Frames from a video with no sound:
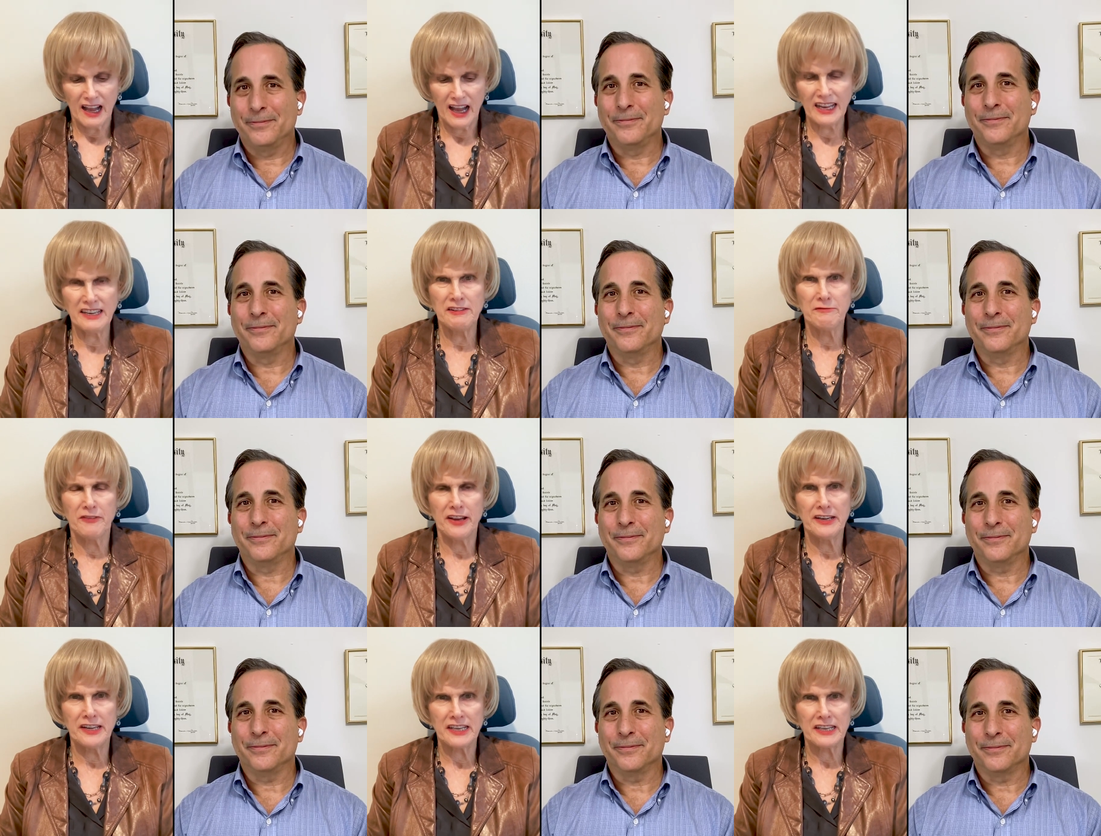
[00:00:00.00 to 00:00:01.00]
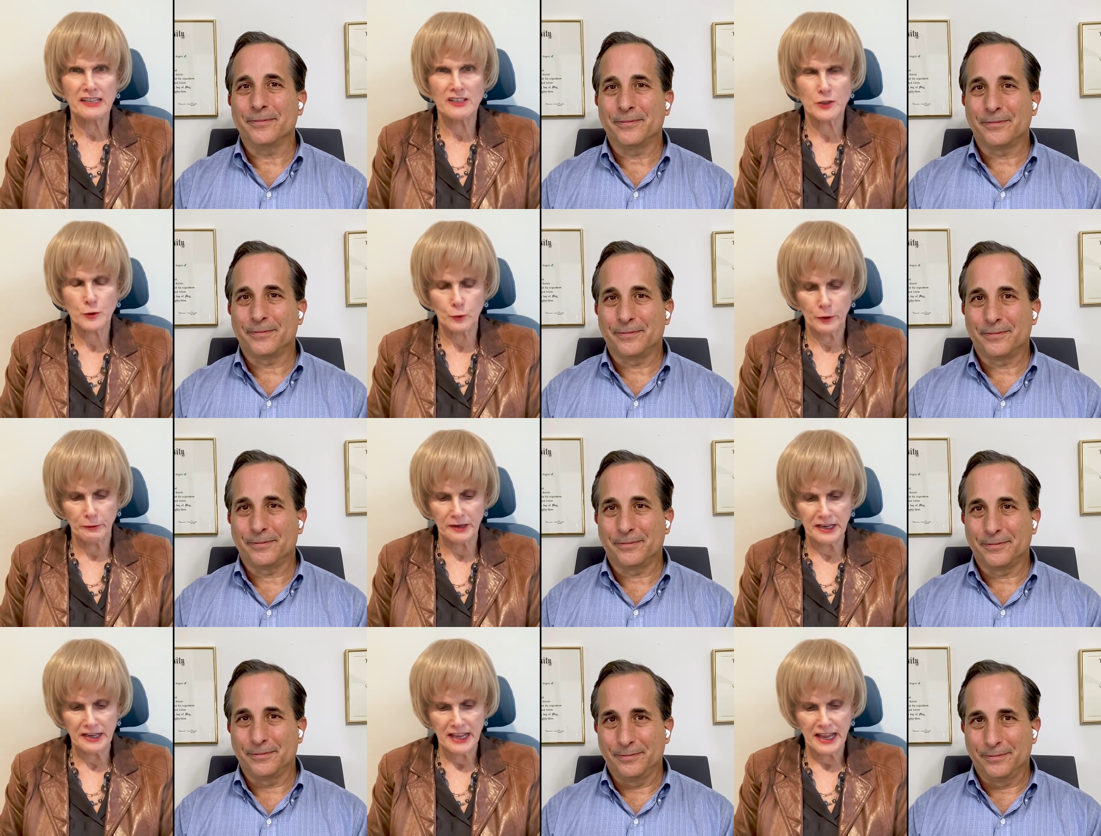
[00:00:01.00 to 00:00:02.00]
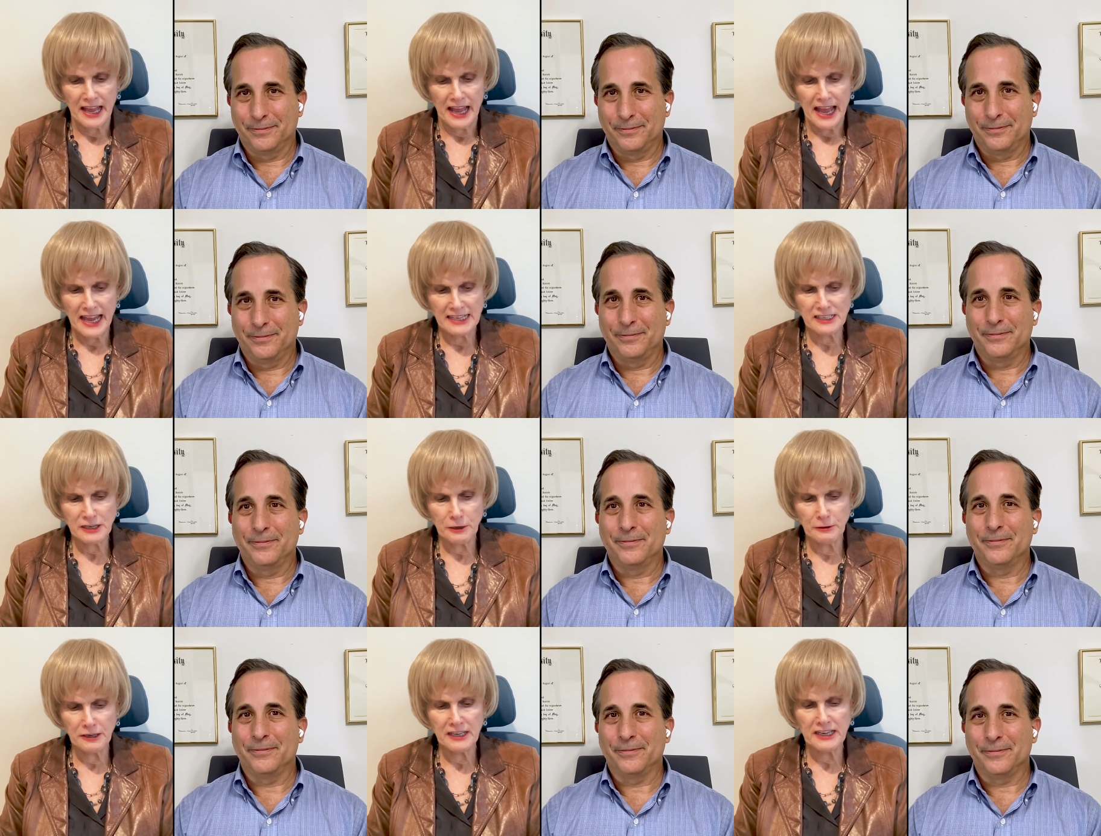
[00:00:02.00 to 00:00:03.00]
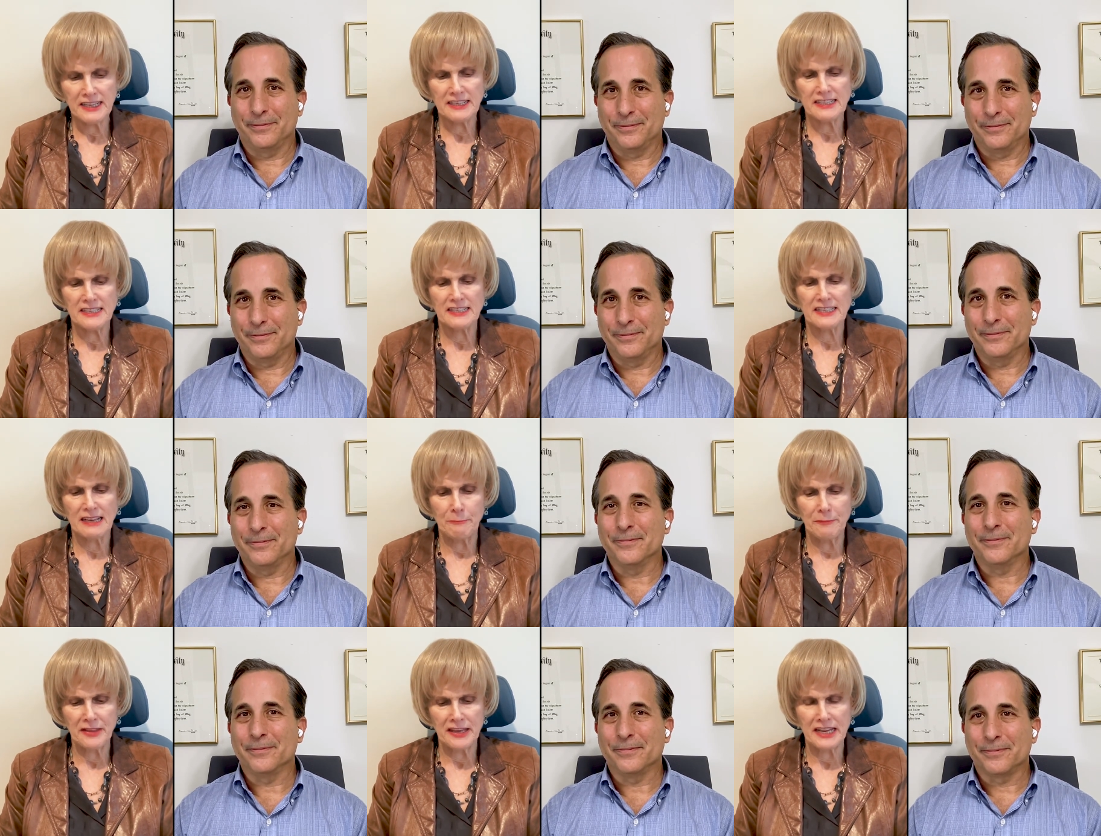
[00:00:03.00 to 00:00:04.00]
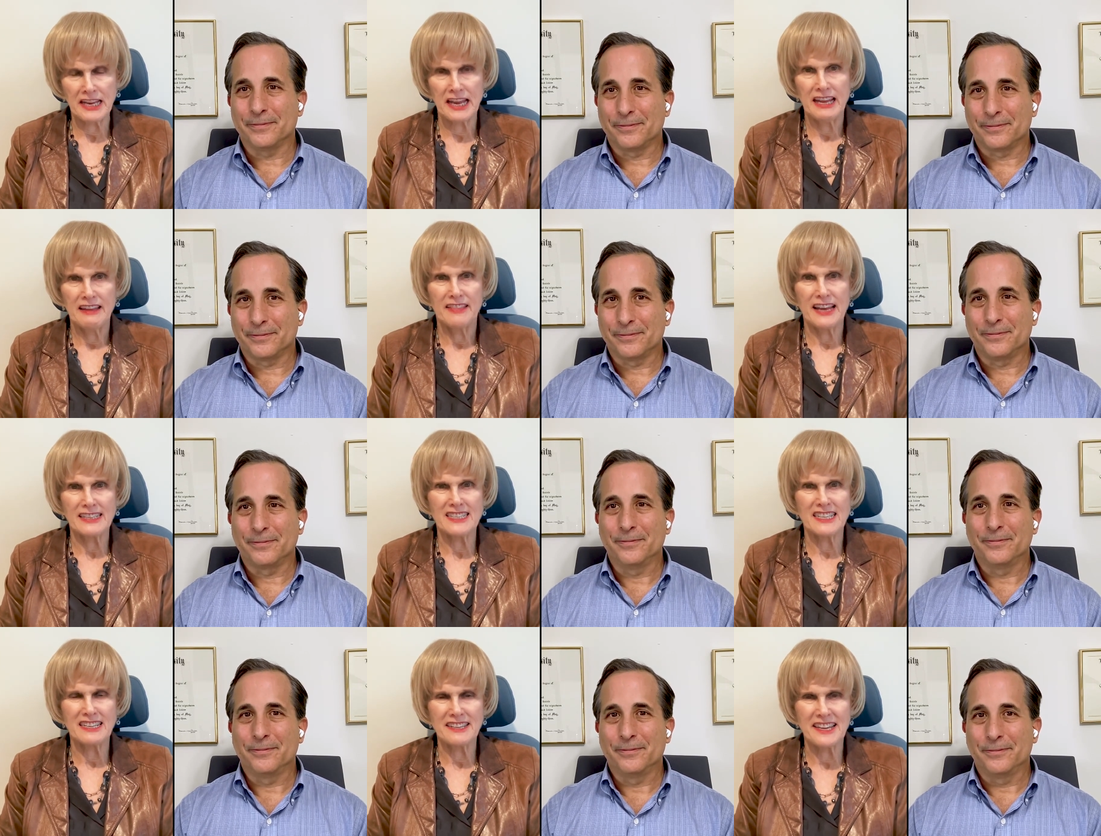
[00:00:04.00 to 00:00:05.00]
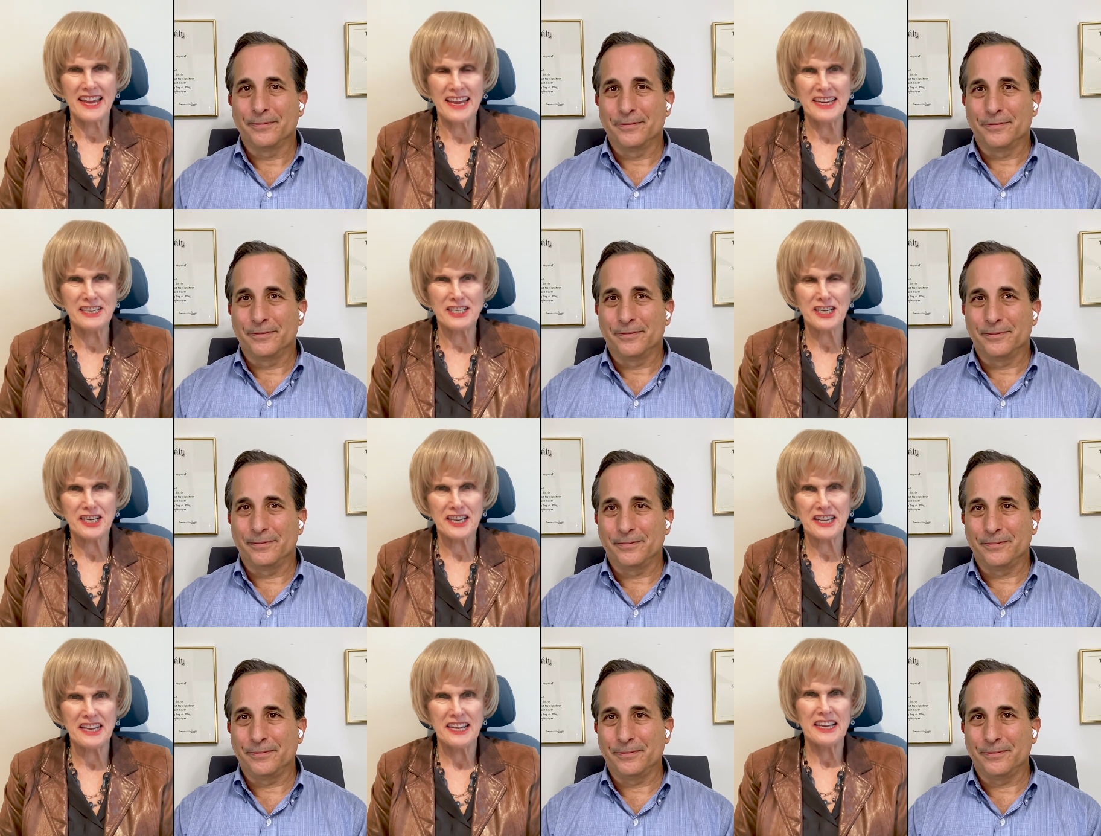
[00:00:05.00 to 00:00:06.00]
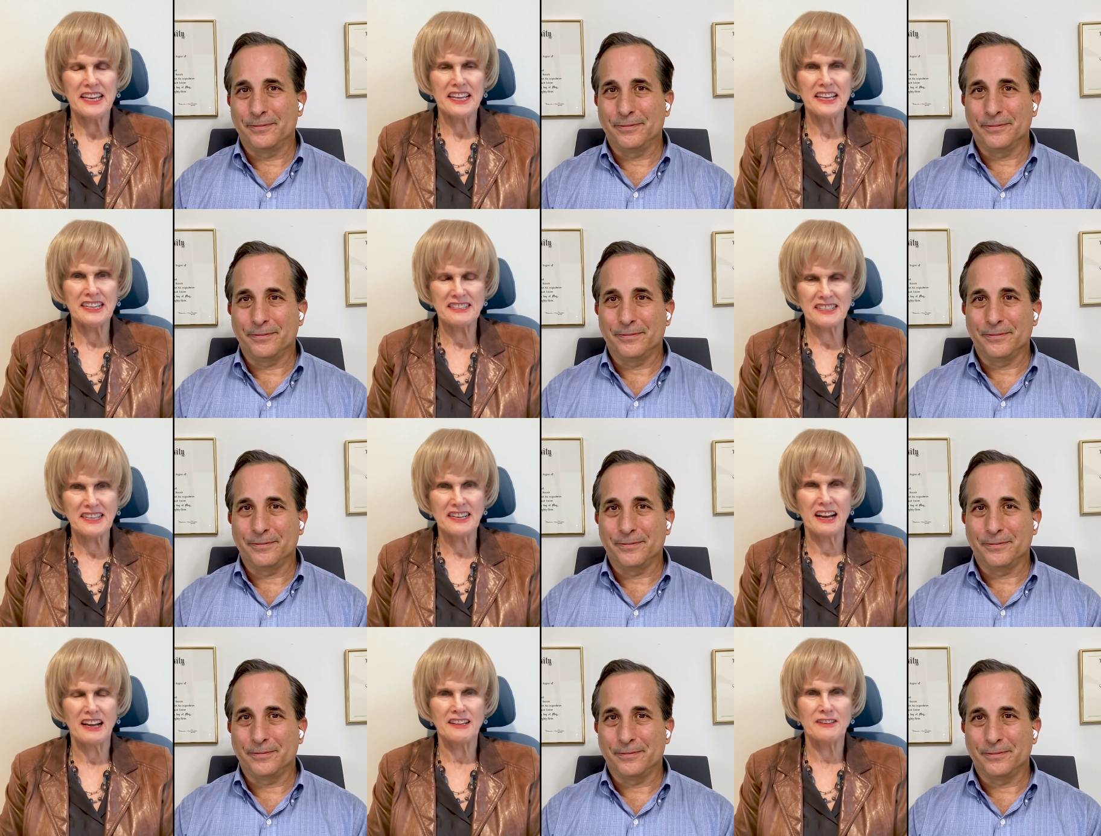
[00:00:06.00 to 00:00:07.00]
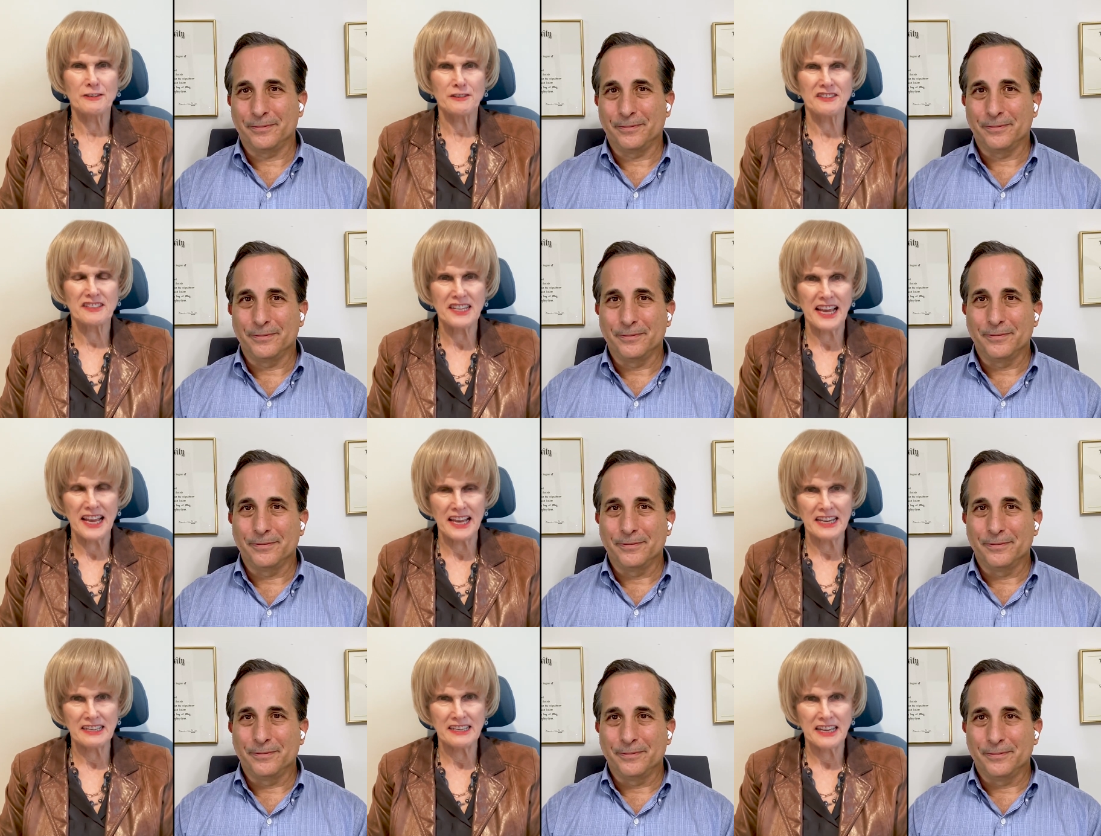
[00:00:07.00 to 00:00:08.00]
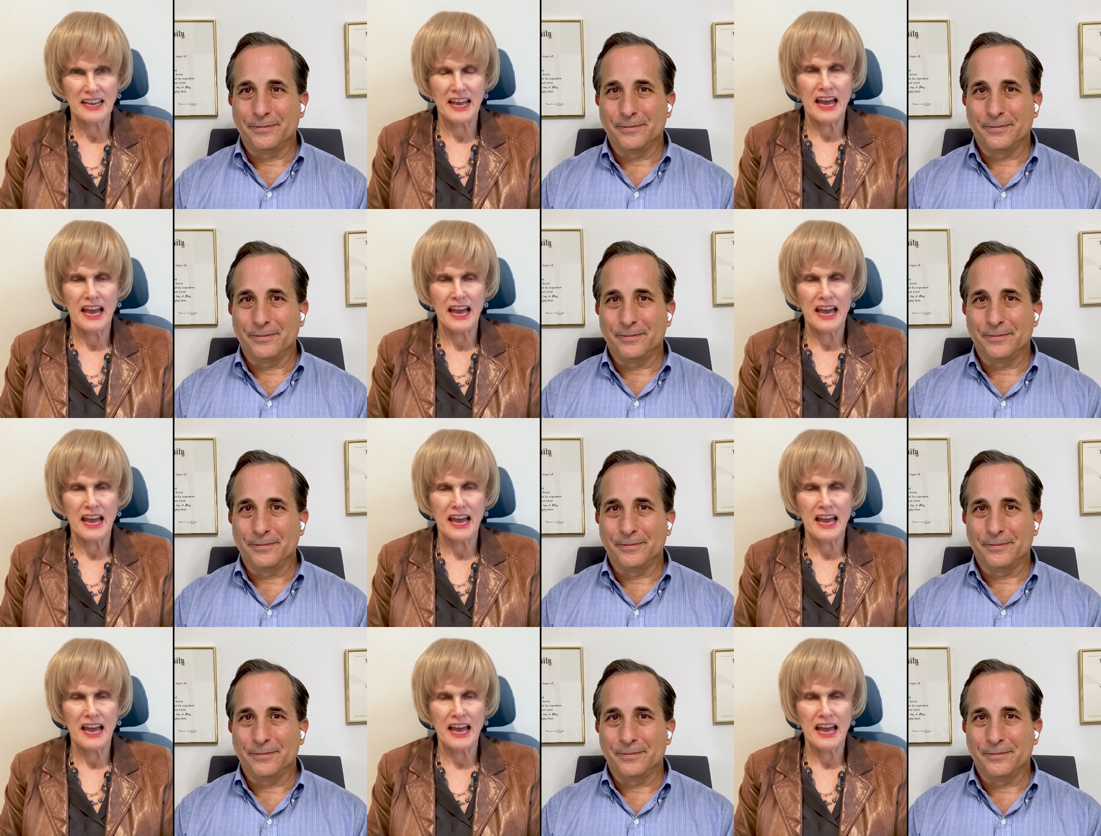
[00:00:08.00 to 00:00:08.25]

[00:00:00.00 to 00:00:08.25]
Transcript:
Speaker 1: uninviting story and turn it into something that's engaging, easy to understand,